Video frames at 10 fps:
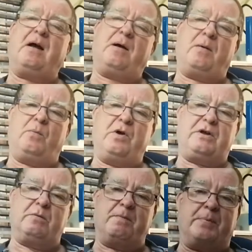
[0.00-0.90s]
Uh, I'm
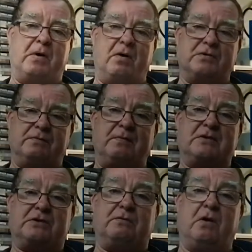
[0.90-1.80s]
working with bars and
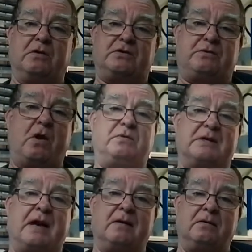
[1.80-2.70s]
restaurants,
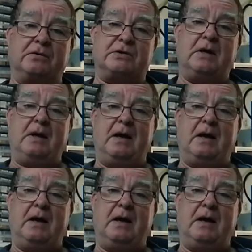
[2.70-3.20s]
hotels,